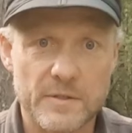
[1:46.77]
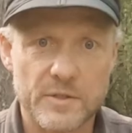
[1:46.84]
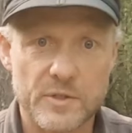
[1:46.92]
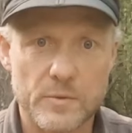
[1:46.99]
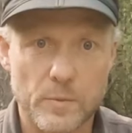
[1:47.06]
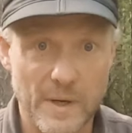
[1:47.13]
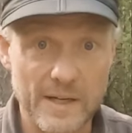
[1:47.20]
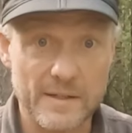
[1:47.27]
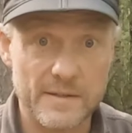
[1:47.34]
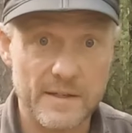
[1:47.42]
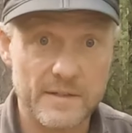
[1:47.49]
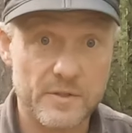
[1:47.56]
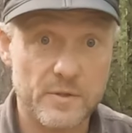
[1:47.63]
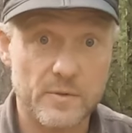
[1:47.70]
much weight
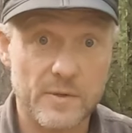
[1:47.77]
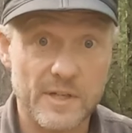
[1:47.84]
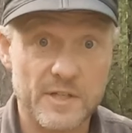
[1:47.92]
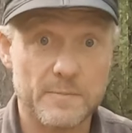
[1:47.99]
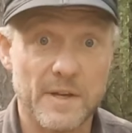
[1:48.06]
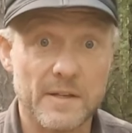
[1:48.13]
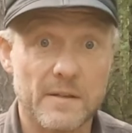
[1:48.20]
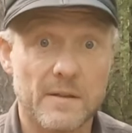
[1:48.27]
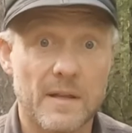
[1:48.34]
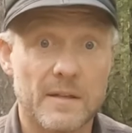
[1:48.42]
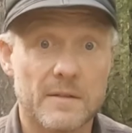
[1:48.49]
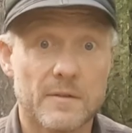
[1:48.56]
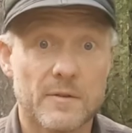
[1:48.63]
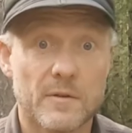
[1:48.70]
as you expect
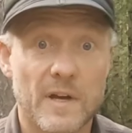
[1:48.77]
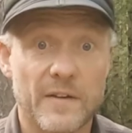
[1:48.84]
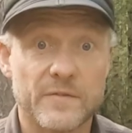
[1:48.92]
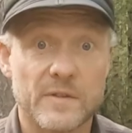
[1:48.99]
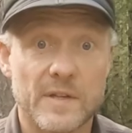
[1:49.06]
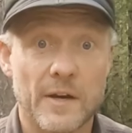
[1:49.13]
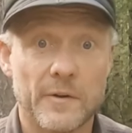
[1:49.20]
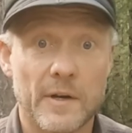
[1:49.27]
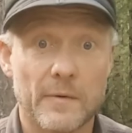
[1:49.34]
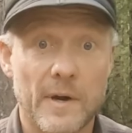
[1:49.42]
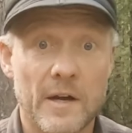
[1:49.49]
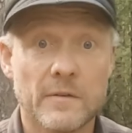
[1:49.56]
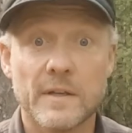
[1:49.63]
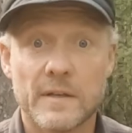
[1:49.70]
that you have to carry
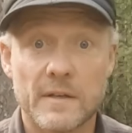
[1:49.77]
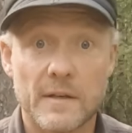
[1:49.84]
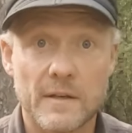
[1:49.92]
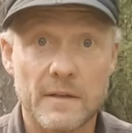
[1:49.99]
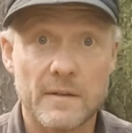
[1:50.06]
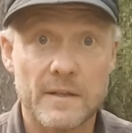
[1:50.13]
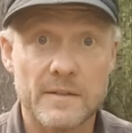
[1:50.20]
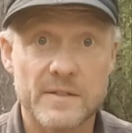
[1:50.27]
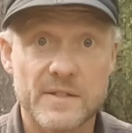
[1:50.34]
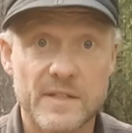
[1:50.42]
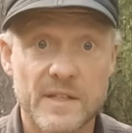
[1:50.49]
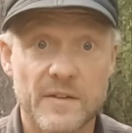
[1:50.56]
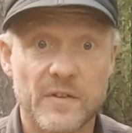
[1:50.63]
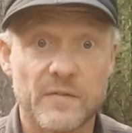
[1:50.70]
around, and then
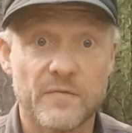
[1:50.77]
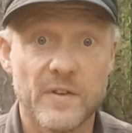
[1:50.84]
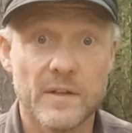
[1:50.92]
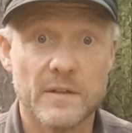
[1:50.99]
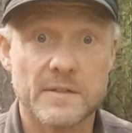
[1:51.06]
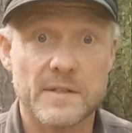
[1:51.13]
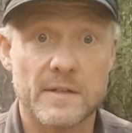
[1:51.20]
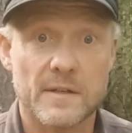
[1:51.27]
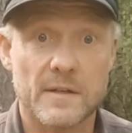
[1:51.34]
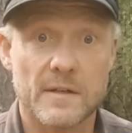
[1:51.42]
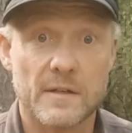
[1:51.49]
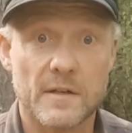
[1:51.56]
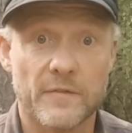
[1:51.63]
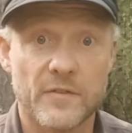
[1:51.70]
see if it feels
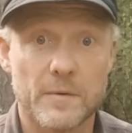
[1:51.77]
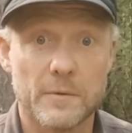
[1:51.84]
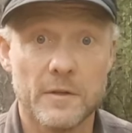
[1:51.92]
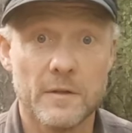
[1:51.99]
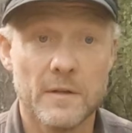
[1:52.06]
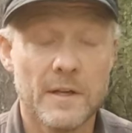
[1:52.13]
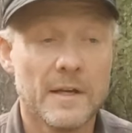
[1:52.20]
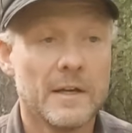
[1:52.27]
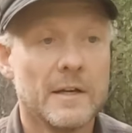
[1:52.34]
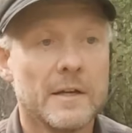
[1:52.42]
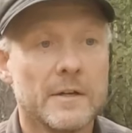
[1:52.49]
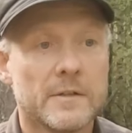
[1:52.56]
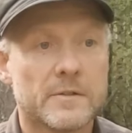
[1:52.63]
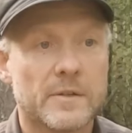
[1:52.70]
comfortable
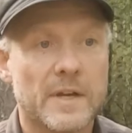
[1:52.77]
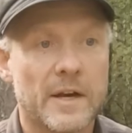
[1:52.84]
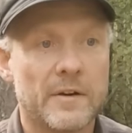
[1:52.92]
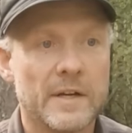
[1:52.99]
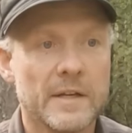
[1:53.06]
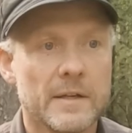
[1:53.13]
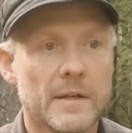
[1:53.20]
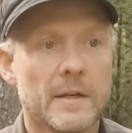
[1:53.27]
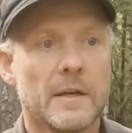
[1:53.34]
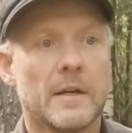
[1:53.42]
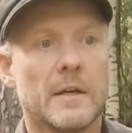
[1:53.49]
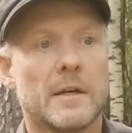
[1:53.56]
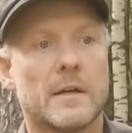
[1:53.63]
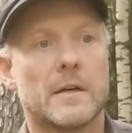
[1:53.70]
to carry.
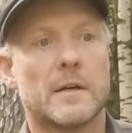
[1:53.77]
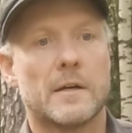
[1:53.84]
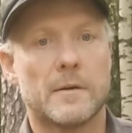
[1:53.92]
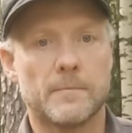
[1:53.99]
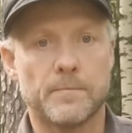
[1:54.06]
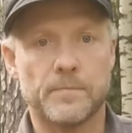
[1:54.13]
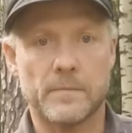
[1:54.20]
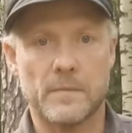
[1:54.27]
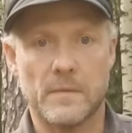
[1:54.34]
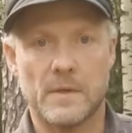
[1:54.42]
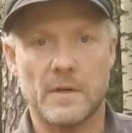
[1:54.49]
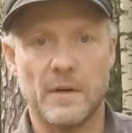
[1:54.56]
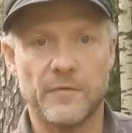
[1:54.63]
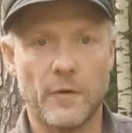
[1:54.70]
A
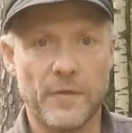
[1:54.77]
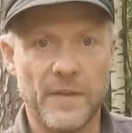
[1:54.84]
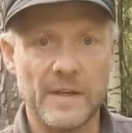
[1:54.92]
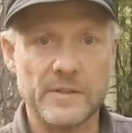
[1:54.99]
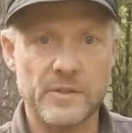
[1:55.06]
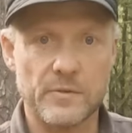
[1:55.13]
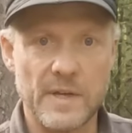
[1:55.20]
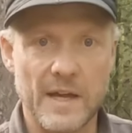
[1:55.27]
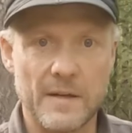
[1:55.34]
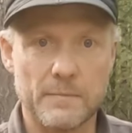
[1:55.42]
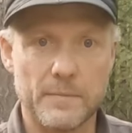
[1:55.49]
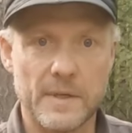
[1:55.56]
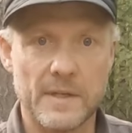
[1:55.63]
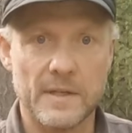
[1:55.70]
few things you
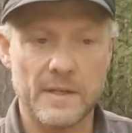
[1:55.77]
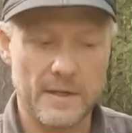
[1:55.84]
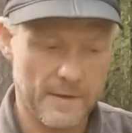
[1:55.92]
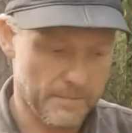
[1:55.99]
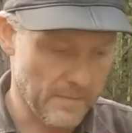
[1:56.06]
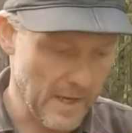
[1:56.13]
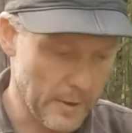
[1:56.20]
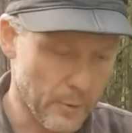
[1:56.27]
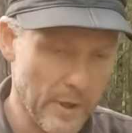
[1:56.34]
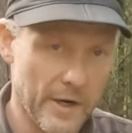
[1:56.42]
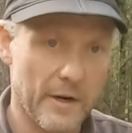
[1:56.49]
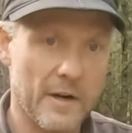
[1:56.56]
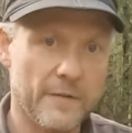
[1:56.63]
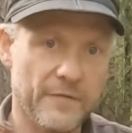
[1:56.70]
can be
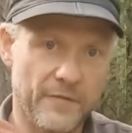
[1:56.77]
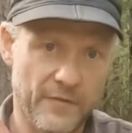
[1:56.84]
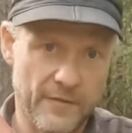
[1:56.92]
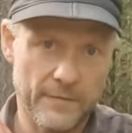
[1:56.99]
aware of.